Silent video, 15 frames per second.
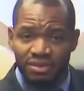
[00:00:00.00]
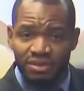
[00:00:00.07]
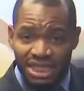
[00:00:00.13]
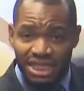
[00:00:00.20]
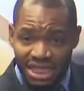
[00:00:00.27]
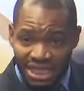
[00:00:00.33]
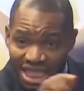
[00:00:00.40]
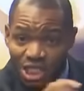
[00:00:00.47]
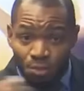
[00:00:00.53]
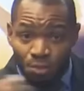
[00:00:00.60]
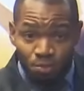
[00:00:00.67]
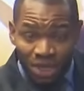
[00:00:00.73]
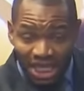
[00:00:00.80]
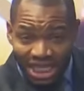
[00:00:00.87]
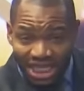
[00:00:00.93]
It is the
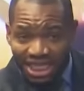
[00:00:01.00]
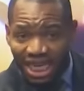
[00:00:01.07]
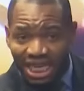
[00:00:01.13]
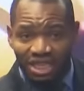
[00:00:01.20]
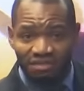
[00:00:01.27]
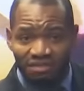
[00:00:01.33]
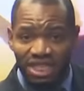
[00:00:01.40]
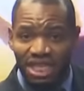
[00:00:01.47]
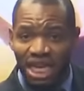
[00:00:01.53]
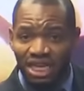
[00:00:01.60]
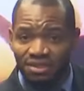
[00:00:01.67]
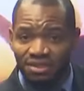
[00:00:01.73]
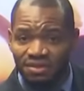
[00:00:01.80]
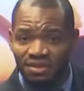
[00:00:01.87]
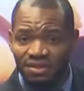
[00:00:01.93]
spirit that gave it
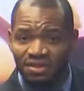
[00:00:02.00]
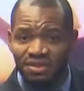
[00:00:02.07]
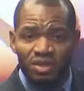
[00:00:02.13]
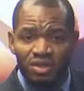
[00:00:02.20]
life.